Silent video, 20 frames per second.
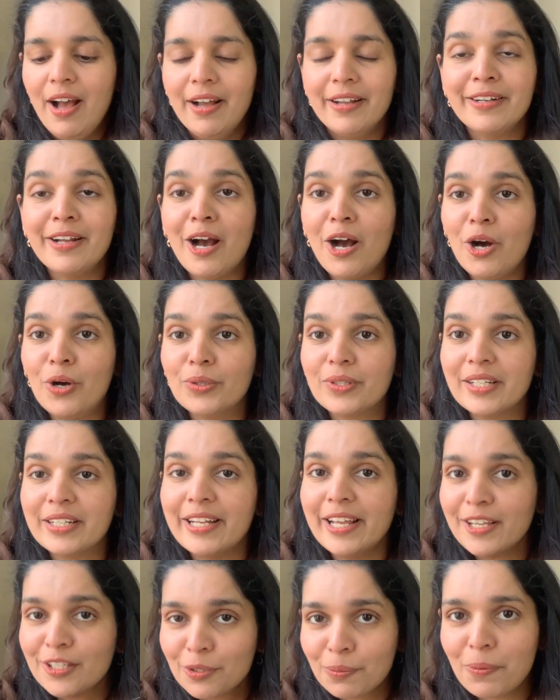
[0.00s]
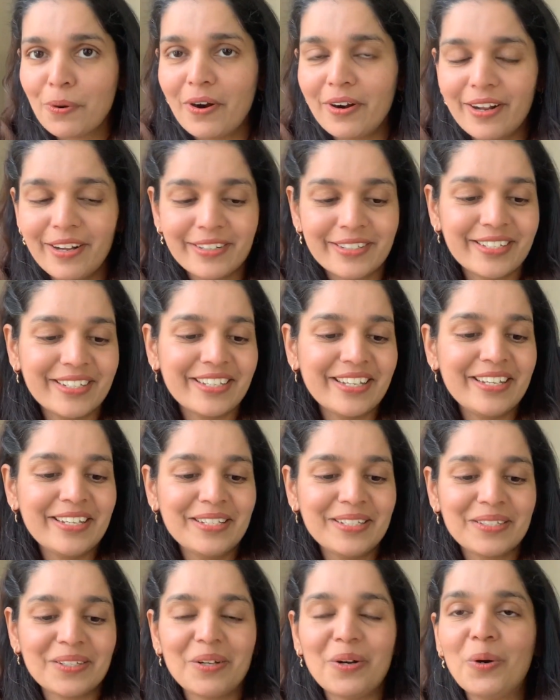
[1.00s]
Now, the next product
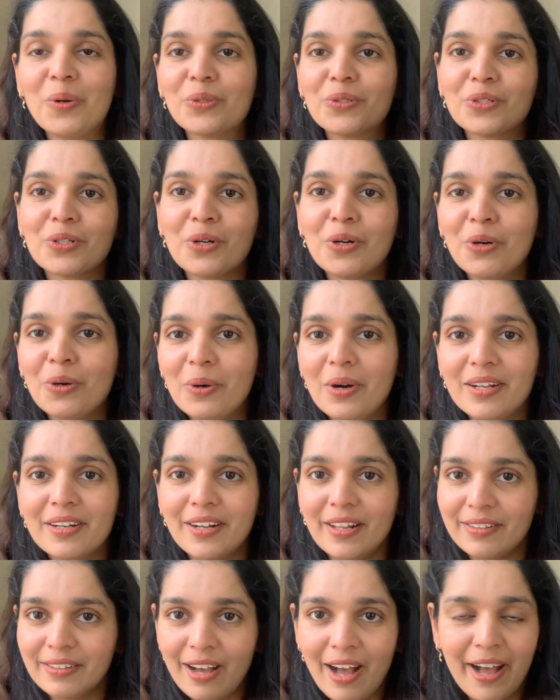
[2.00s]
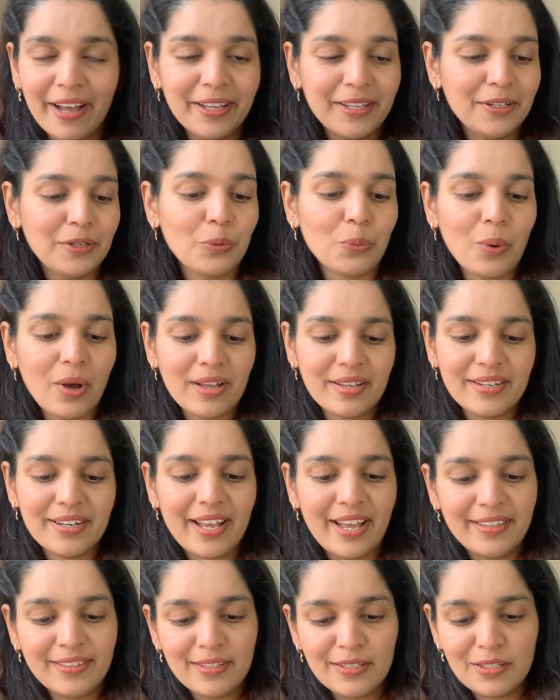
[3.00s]
is also another high-end one,
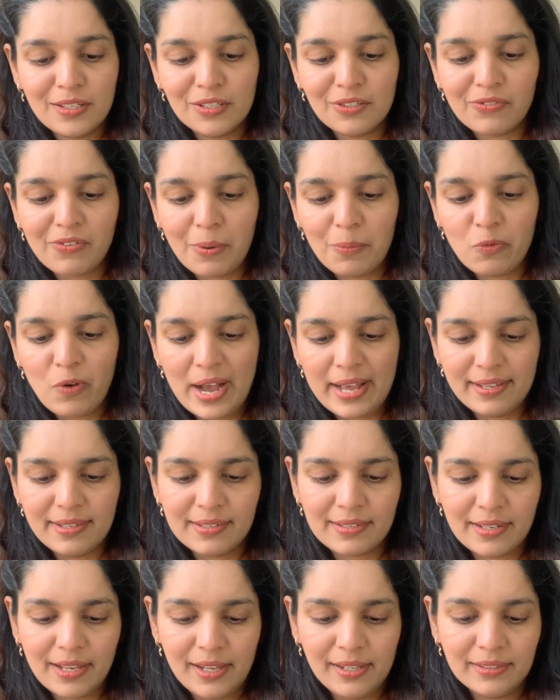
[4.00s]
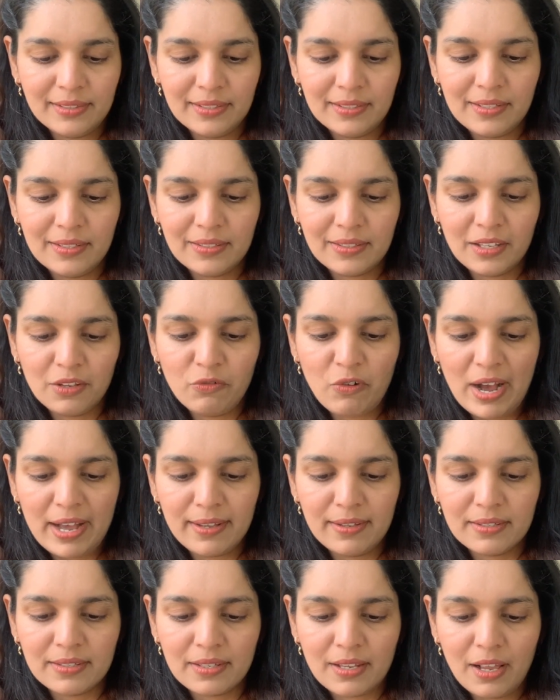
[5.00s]
and this is from YSL. This is the
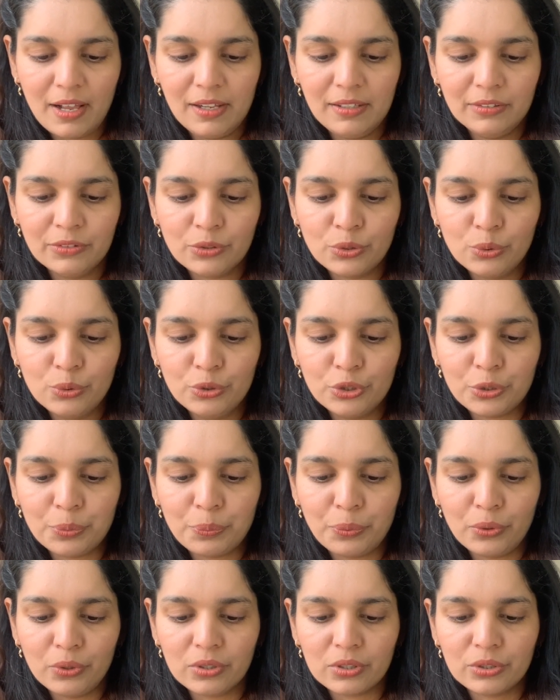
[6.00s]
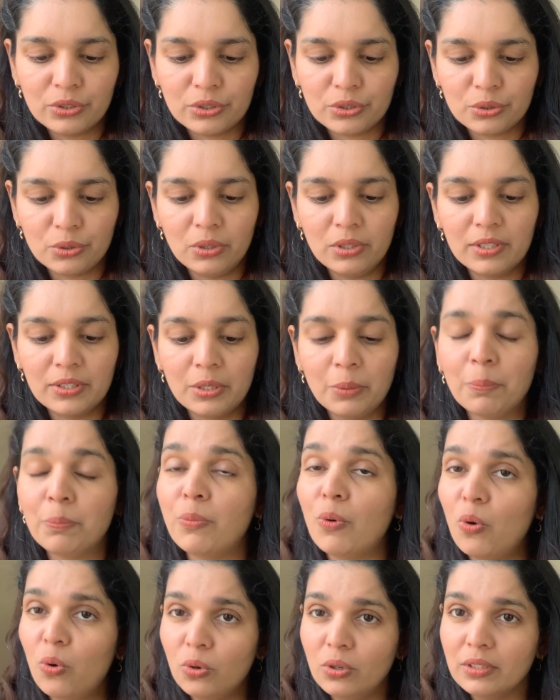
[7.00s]
YSL Rouge Pour Couture, the
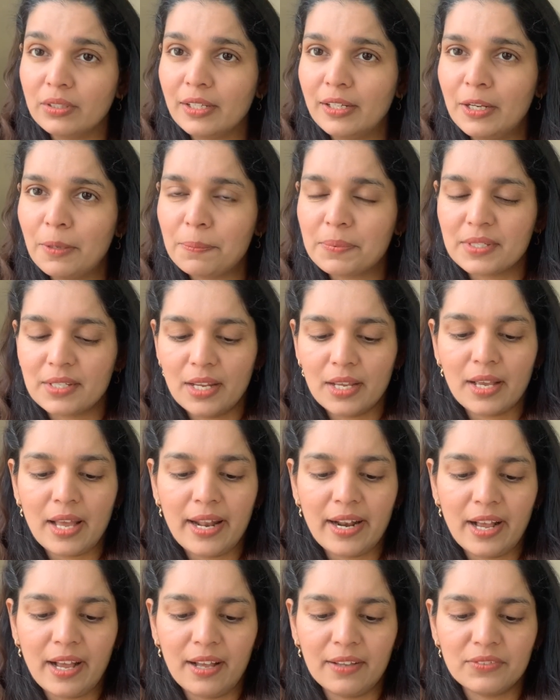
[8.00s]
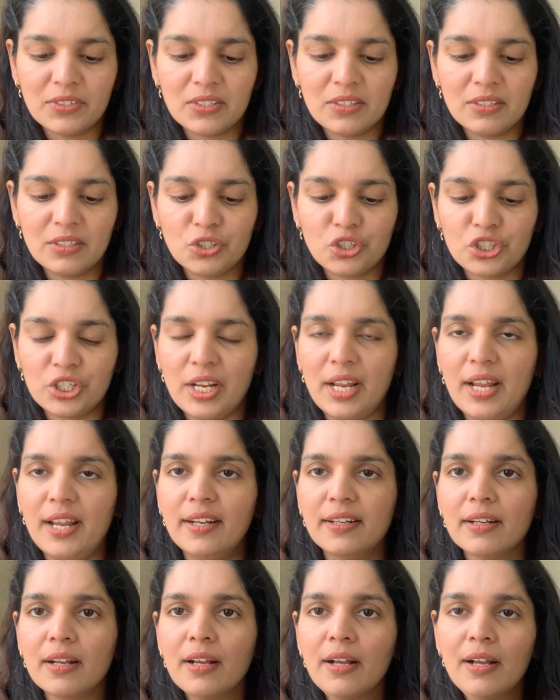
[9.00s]
Bold lipstick, and I have this in the
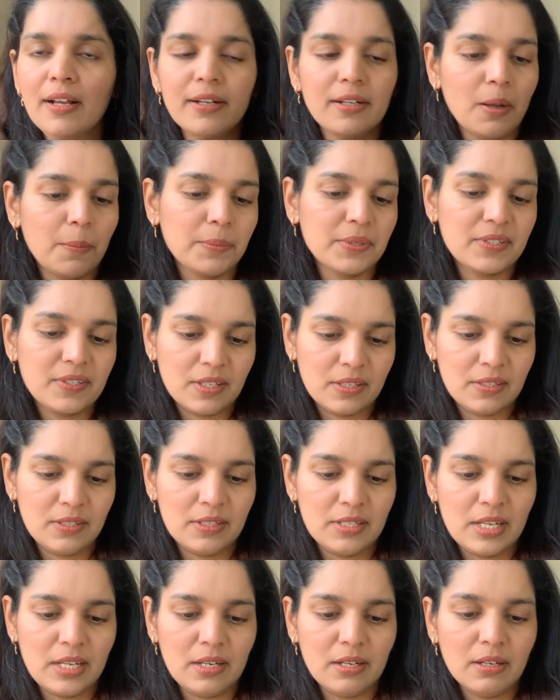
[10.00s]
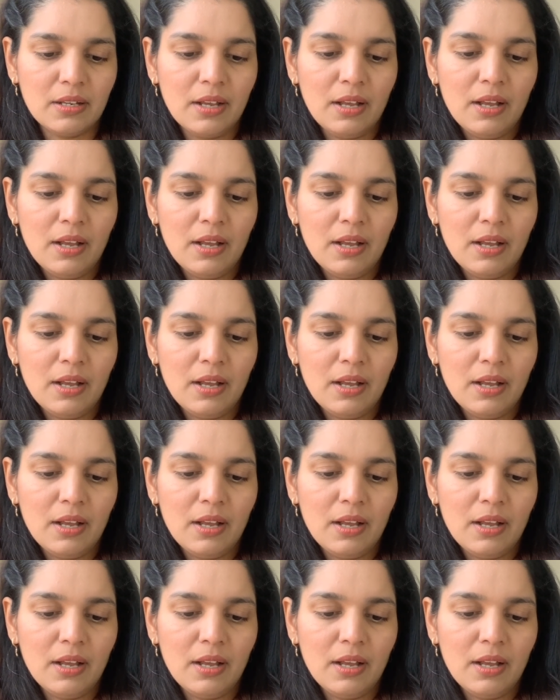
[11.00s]
shade number 16.